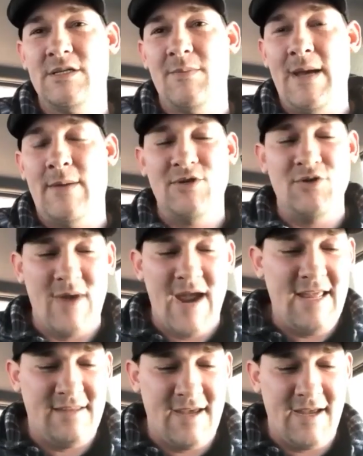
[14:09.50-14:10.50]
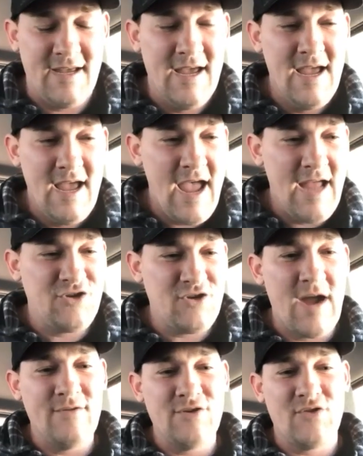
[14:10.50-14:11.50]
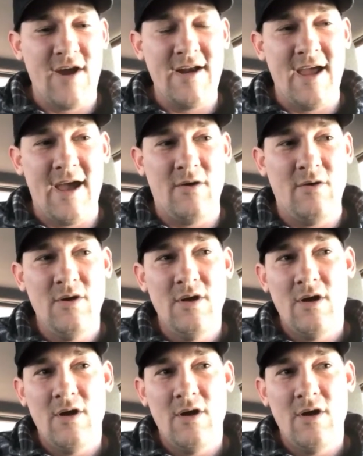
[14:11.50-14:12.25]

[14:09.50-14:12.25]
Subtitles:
be able to do anything. And drivers right now